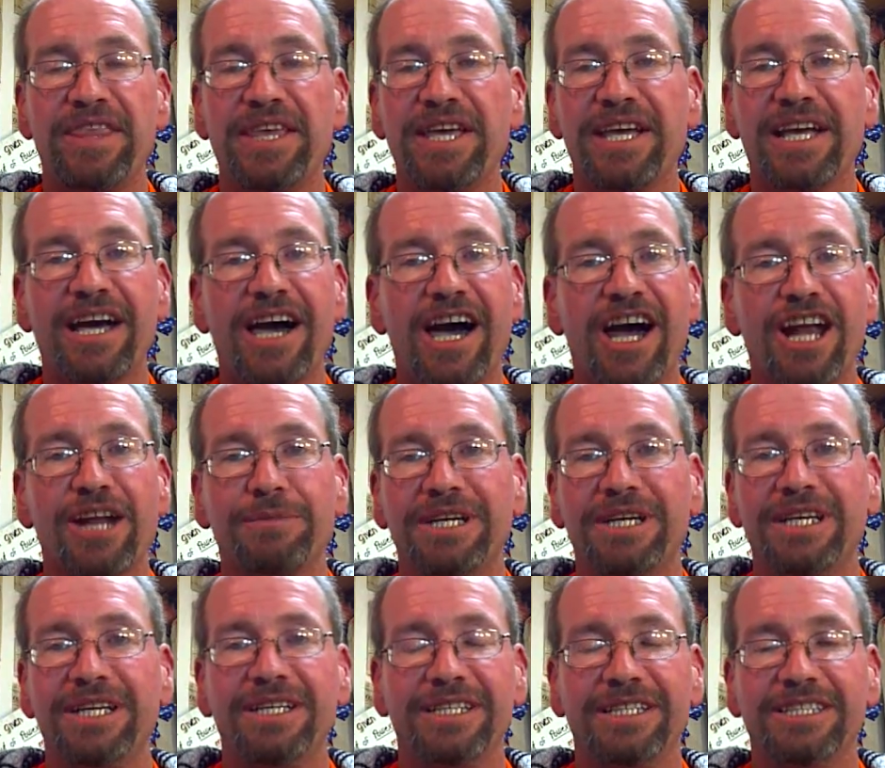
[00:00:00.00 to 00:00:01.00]
The
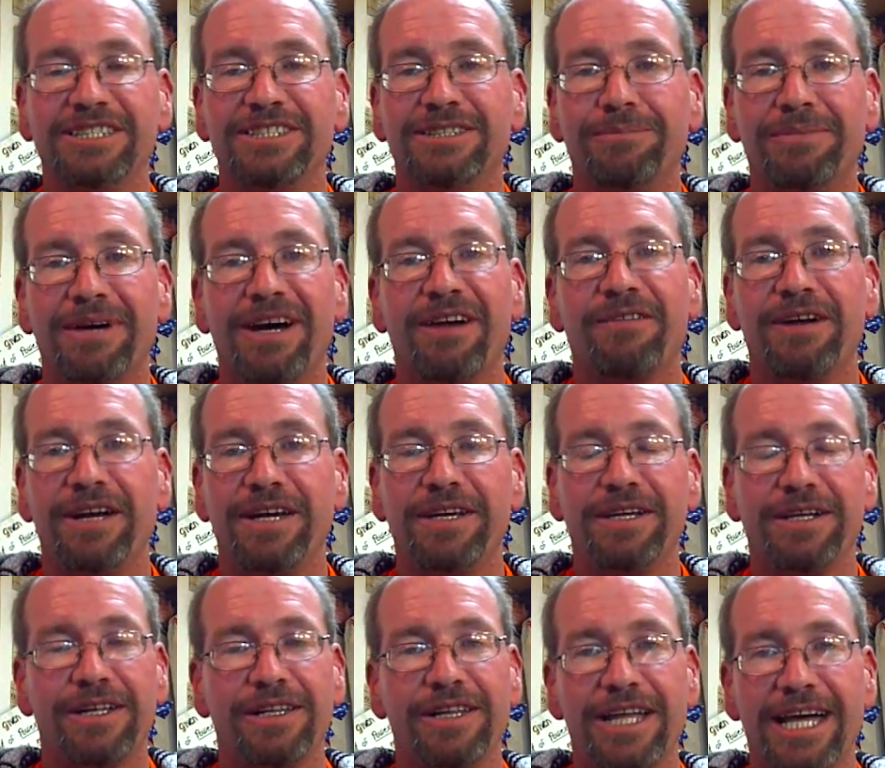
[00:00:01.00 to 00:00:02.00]
economy is about ready
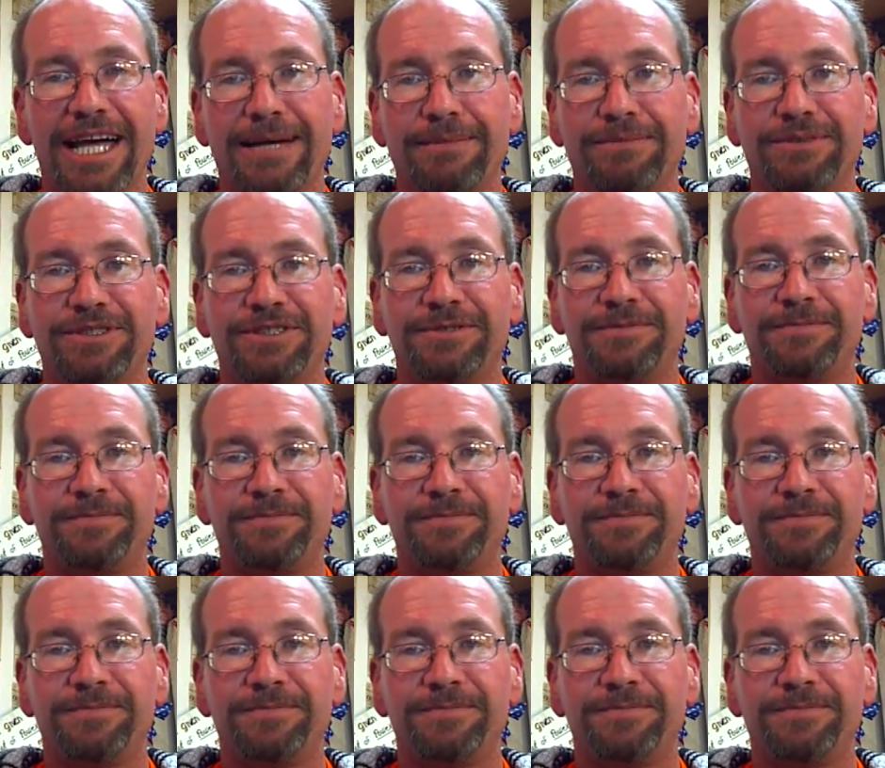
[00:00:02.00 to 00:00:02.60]
to collapse.